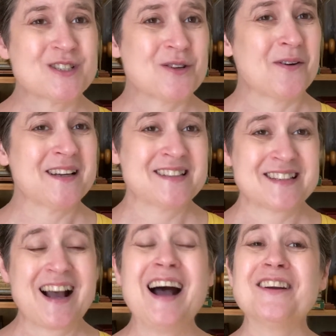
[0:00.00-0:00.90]
So it's
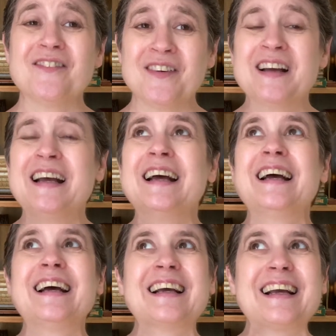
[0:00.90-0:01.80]
kind of
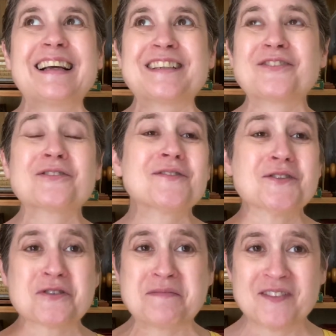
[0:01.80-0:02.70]
sort of
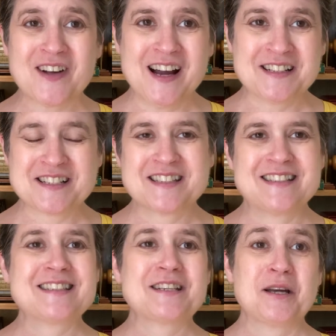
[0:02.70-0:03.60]
stream of
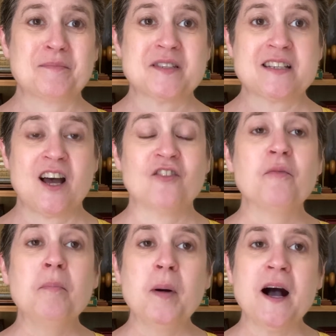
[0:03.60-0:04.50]
consciousness type stuff,
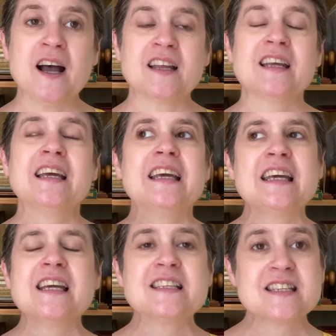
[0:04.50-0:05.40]
but he
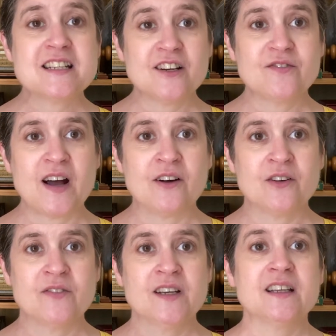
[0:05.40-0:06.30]
gets enough out
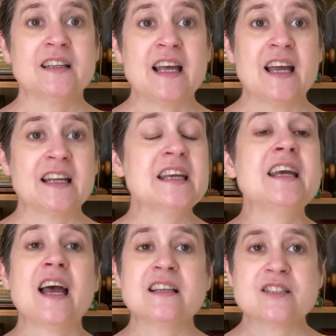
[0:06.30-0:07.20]
of it that he
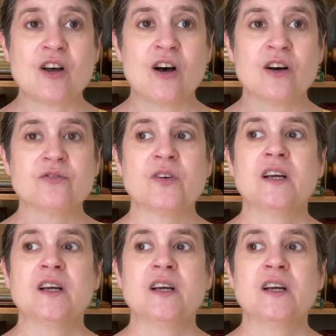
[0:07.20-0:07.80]
heads off